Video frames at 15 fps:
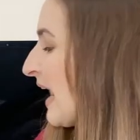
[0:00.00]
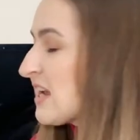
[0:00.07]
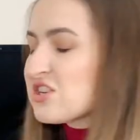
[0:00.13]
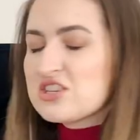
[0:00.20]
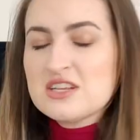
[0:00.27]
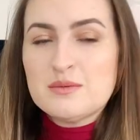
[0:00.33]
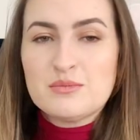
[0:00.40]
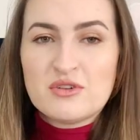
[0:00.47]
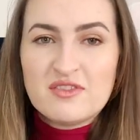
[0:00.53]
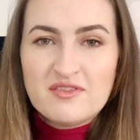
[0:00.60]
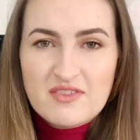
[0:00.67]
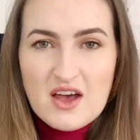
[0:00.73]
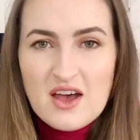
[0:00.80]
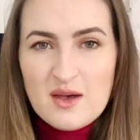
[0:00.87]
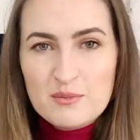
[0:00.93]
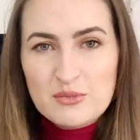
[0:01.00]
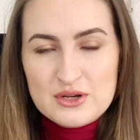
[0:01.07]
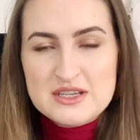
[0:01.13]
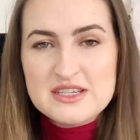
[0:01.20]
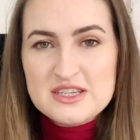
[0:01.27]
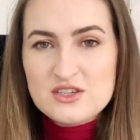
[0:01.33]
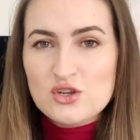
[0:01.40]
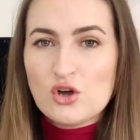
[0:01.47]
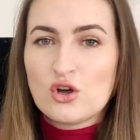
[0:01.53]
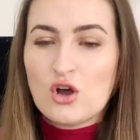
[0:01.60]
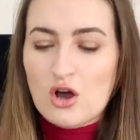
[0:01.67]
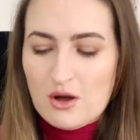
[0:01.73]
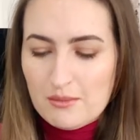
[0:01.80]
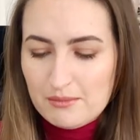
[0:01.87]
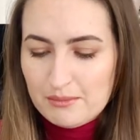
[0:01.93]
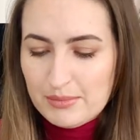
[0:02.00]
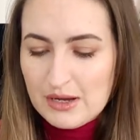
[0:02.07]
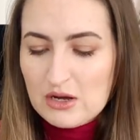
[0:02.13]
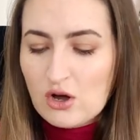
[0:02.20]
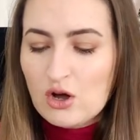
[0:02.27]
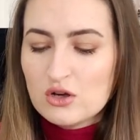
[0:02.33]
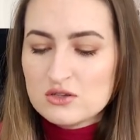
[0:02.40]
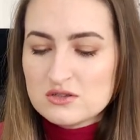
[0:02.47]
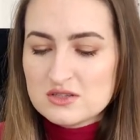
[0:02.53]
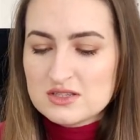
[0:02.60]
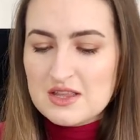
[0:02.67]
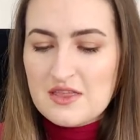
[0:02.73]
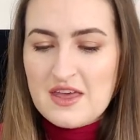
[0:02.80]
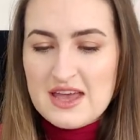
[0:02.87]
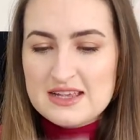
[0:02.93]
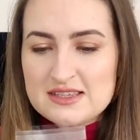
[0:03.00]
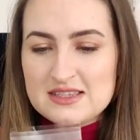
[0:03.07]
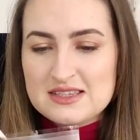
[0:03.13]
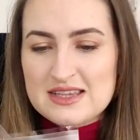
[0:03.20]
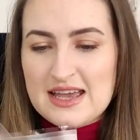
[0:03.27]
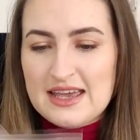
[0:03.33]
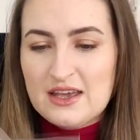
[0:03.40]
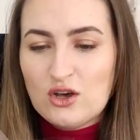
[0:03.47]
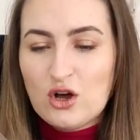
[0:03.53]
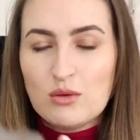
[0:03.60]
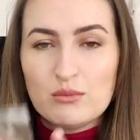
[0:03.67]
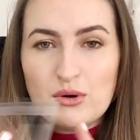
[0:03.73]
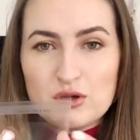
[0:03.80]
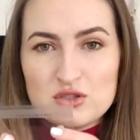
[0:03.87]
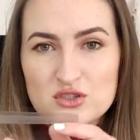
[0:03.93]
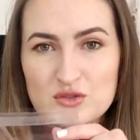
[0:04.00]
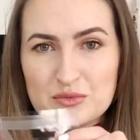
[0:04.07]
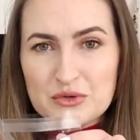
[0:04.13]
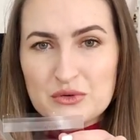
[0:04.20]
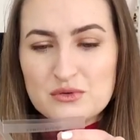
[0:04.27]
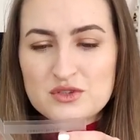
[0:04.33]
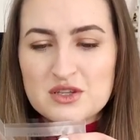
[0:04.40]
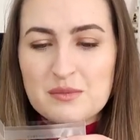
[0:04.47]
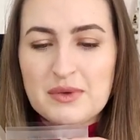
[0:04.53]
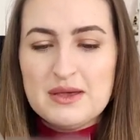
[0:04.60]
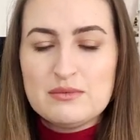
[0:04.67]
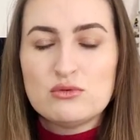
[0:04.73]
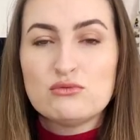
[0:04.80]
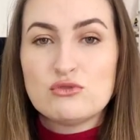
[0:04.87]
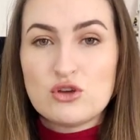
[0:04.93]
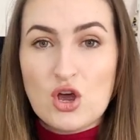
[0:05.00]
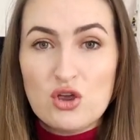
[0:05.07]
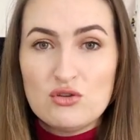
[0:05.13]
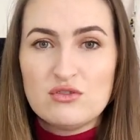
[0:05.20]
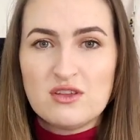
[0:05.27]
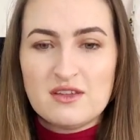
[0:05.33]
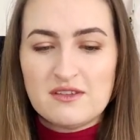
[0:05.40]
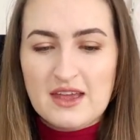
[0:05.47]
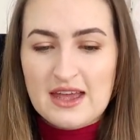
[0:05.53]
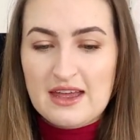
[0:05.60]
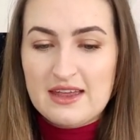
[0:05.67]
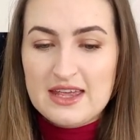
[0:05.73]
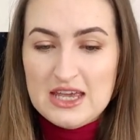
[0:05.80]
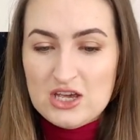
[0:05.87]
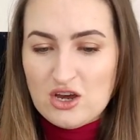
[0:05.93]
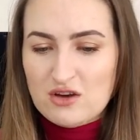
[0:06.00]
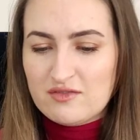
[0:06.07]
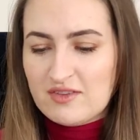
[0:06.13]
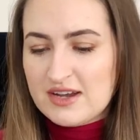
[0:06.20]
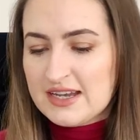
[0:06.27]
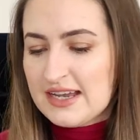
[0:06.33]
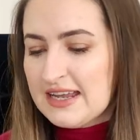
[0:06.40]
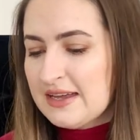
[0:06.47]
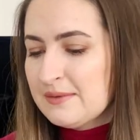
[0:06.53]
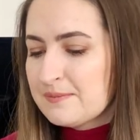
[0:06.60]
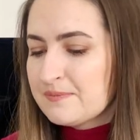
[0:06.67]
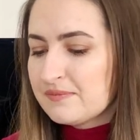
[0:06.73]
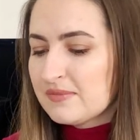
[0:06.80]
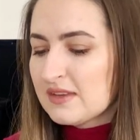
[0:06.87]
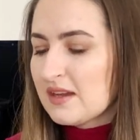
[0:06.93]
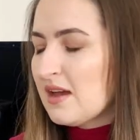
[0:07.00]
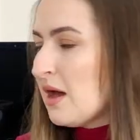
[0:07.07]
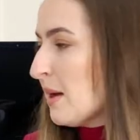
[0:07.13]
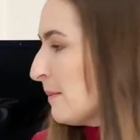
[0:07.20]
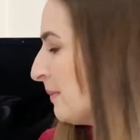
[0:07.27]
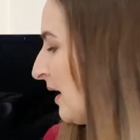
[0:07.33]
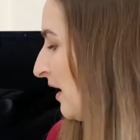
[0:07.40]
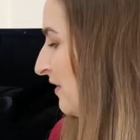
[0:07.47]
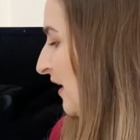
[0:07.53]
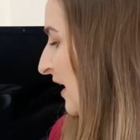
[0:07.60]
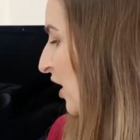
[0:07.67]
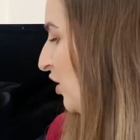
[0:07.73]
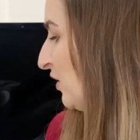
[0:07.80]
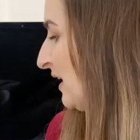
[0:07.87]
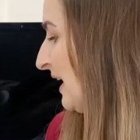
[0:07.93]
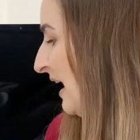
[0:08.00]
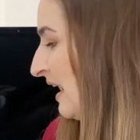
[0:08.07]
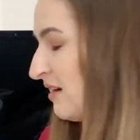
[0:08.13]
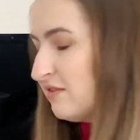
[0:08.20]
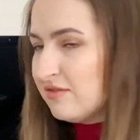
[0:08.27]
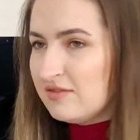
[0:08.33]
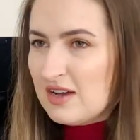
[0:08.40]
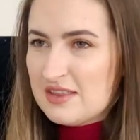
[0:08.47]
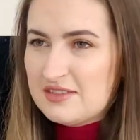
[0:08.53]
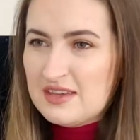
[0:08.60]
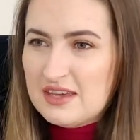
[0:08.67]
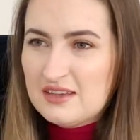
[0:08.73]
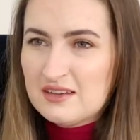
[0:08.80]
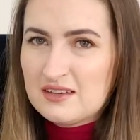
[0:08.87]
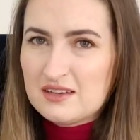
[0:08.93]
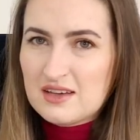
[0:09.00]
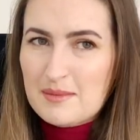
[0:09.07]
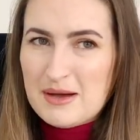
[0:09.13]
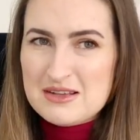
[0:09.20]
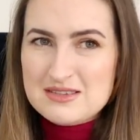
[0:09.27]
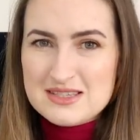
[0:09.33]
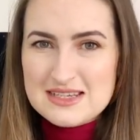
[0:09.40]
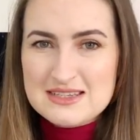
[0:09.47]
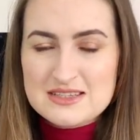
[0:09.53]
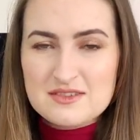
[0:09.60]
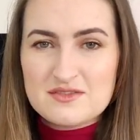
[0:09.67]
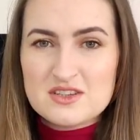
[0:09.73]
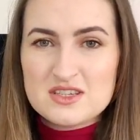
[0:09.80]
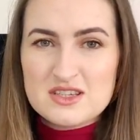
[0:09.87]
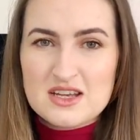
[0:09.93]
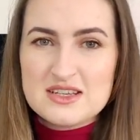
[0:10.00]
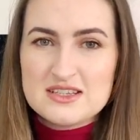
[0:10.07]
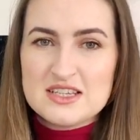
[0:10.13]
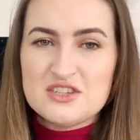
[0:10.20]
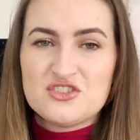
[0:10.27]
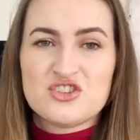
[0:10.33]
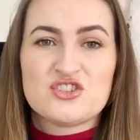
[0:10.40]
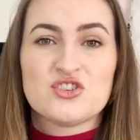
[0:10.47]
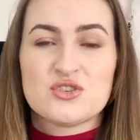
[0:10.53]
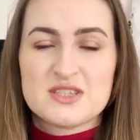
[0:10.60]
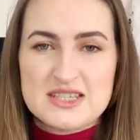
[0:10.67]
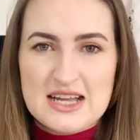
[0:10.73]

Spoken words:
I actually prefer printed.com because they're, say, compostable, so people know that they're eco-friendly, but they only have, I think, about 6 different sizes, just your